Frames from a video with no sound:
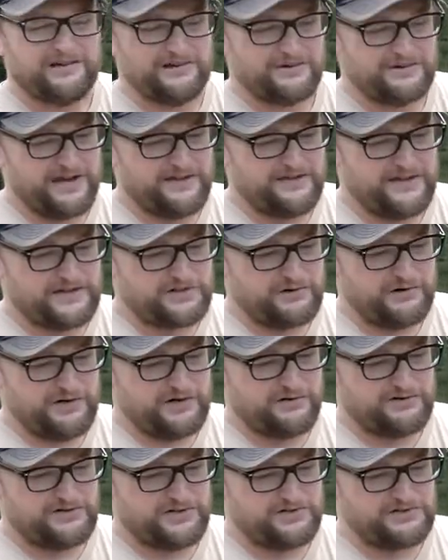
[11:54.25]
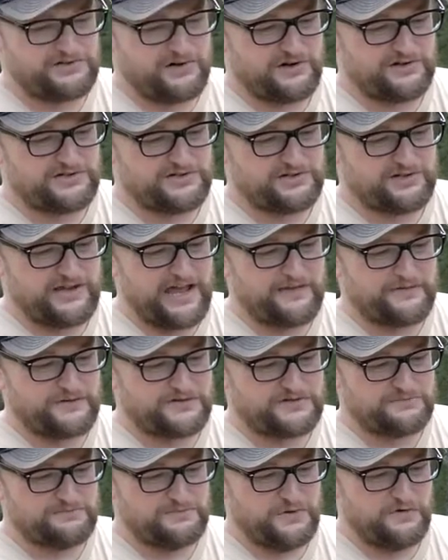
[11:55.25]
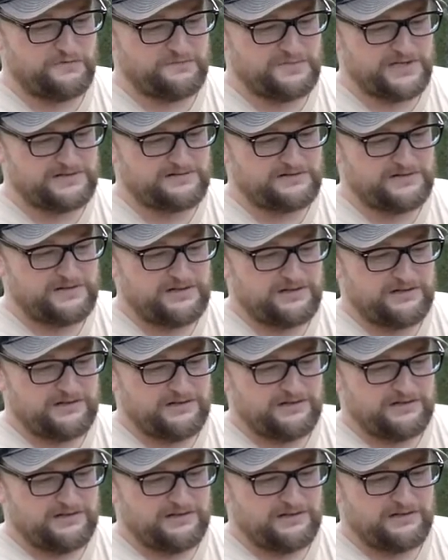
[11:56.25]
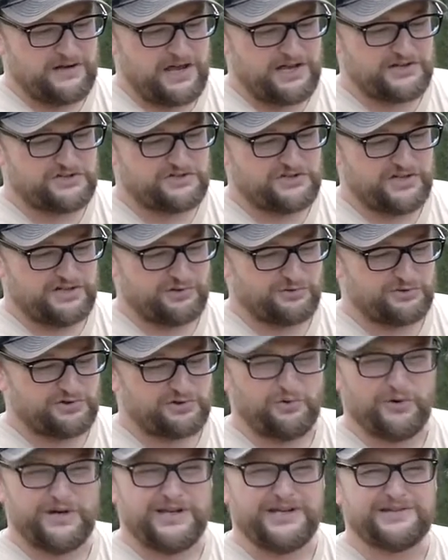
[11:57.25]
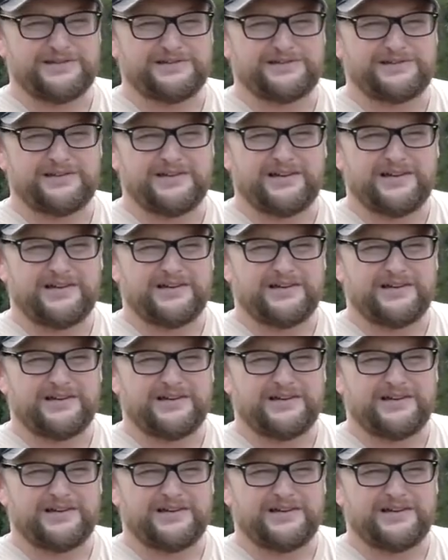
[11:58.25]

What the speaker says: Okay, that trigger just starts to gather some movement. Nice gentle squeeze.